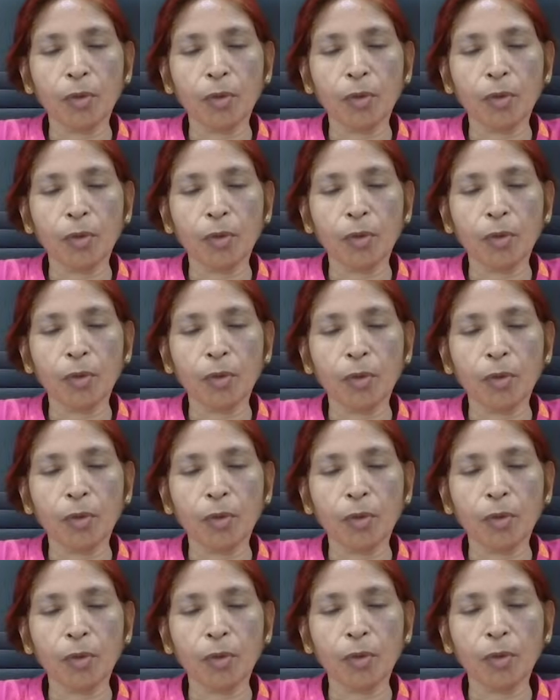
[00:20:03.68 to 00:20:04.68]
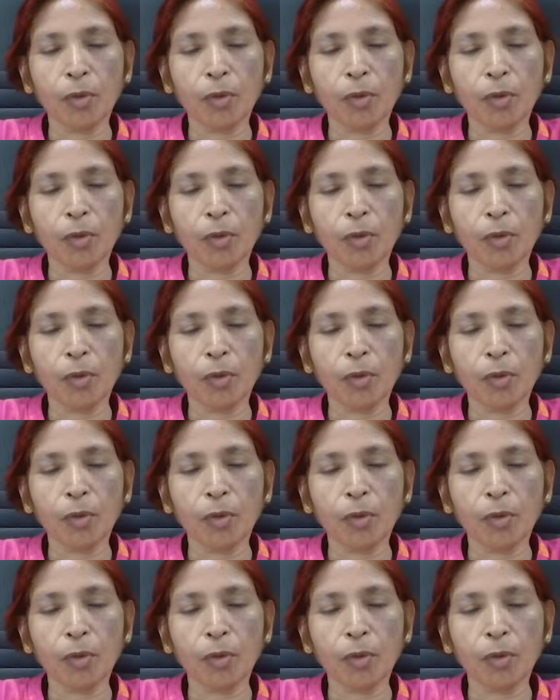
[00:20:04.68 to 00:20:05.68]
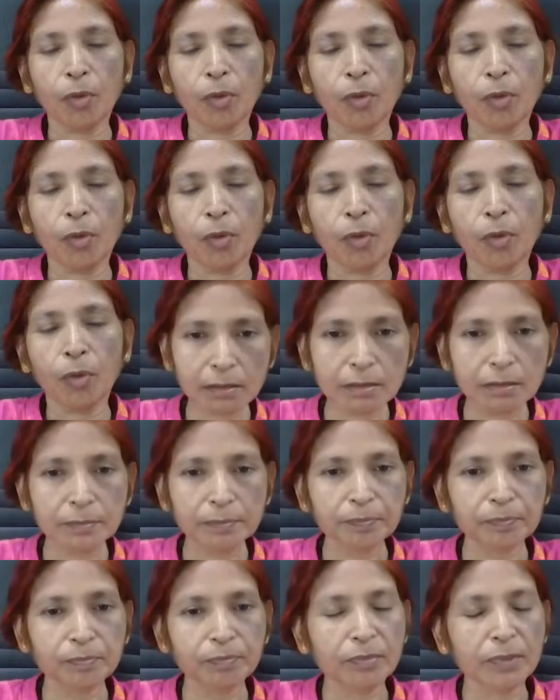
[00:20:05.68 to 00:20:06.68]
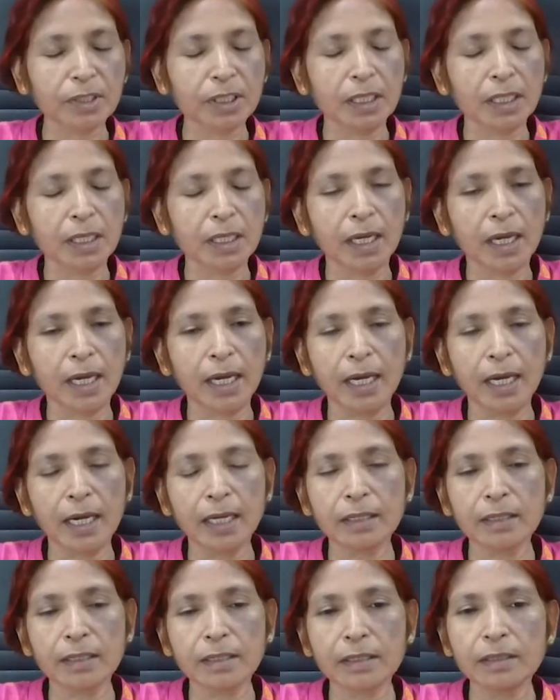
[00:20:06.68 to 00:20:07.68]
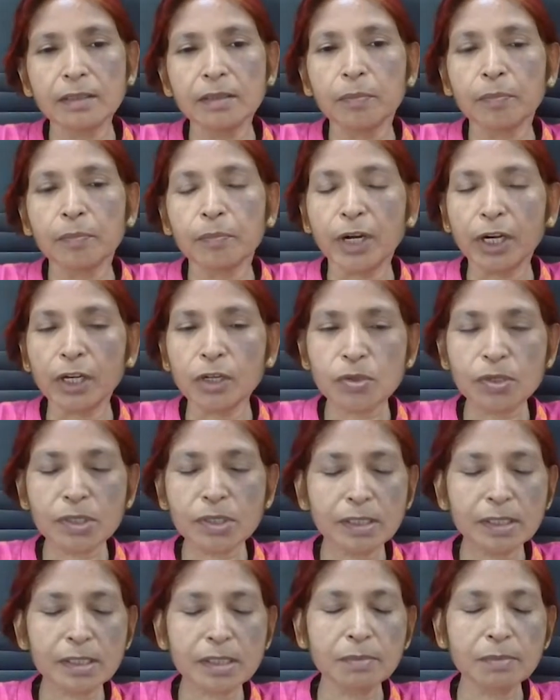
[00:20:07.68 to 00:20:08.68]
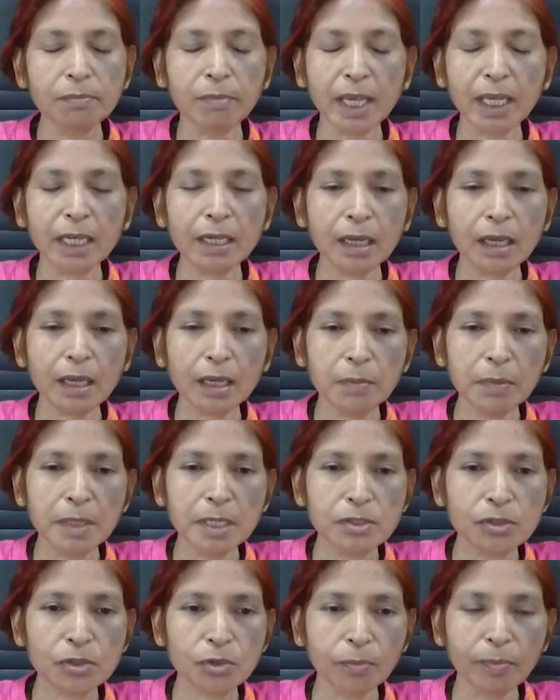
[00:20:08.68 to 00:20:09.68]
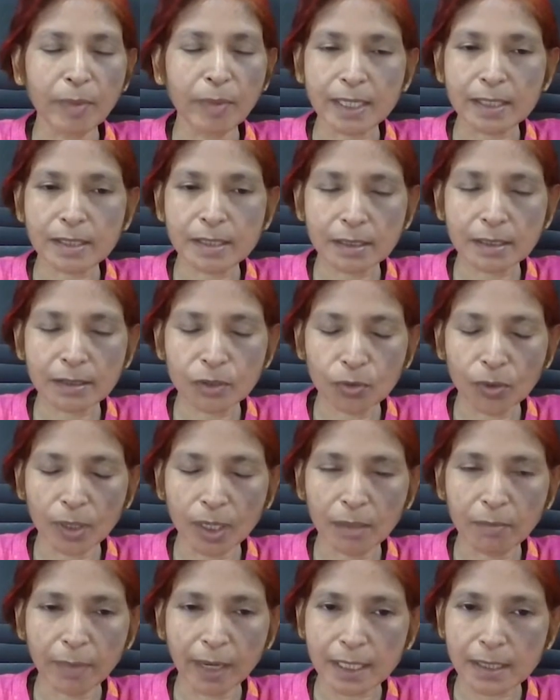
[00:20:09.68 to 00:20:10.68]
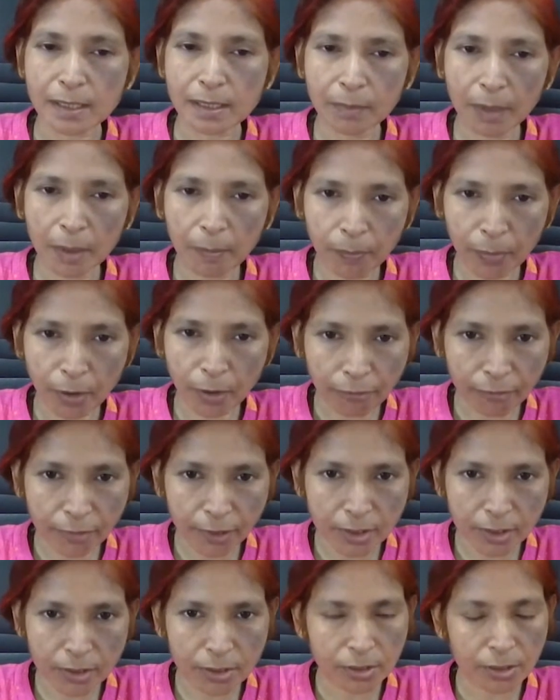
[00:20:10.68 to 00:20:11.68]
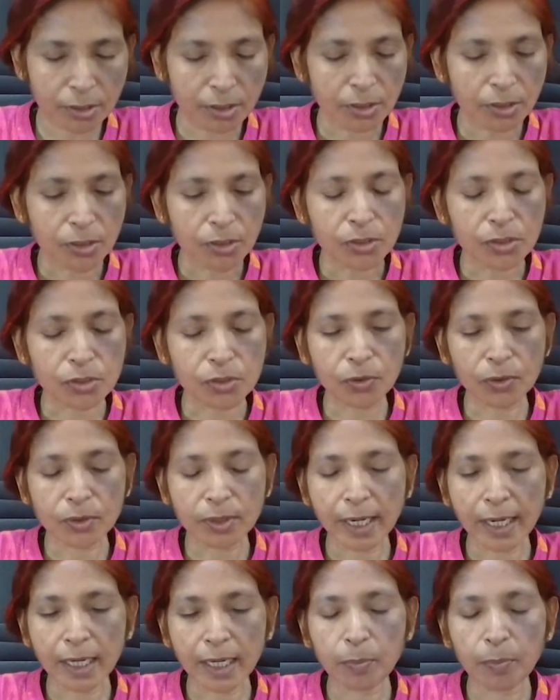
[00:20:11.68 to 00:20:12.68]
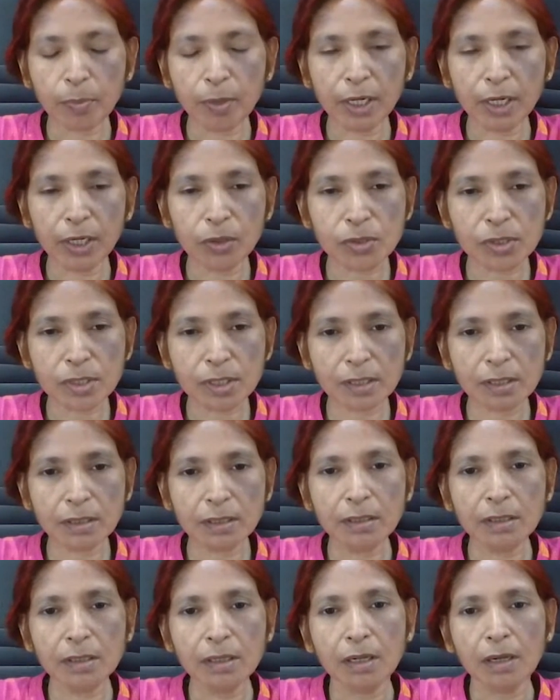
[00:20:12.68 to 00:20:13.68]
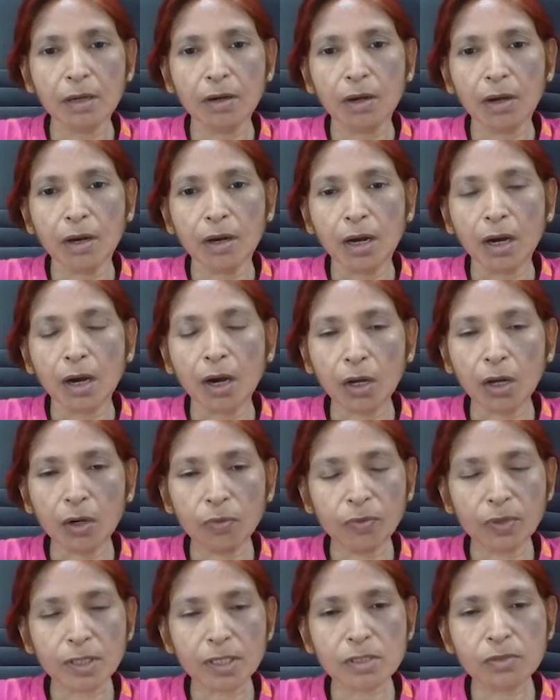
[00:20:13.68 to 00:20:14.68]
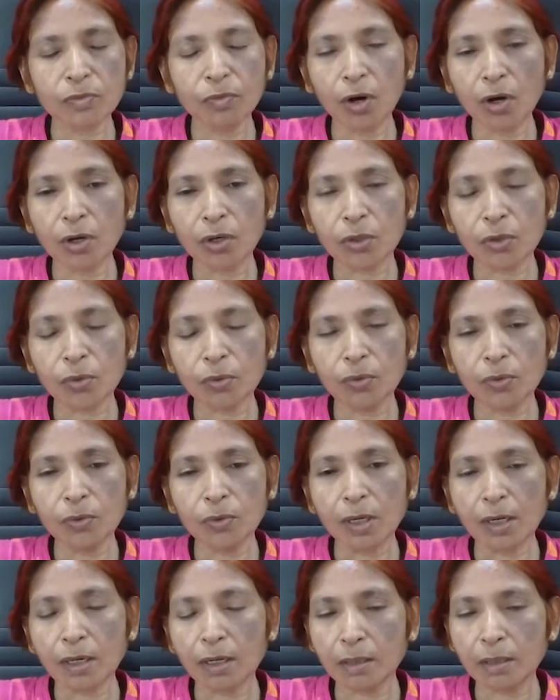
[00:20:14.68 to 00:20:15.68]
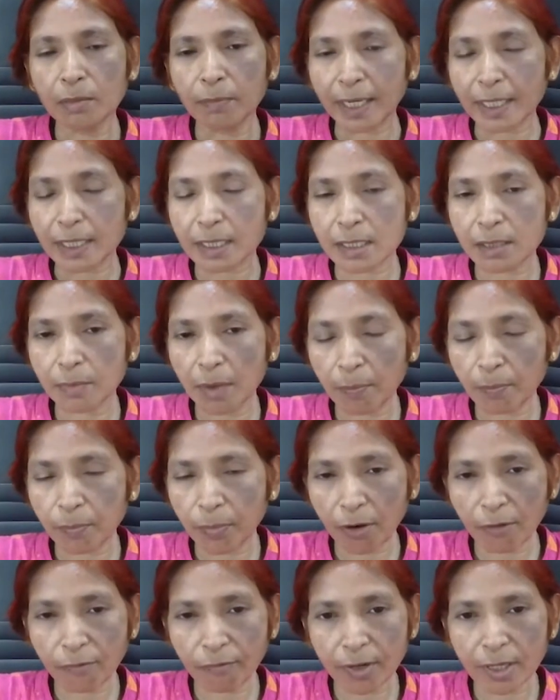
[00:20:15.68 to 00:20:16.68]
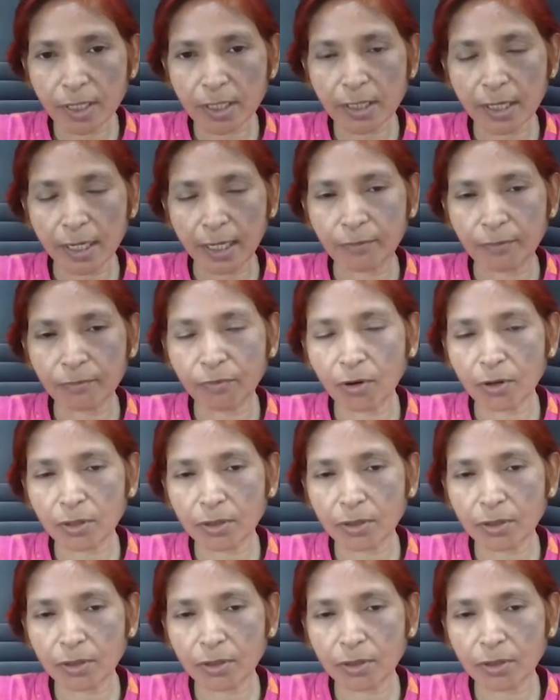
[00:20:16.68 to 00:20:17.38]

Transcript: competition market is also price maker, and producers' main aim is to earn maximum profit, so that producer always want to earn maximum profit, and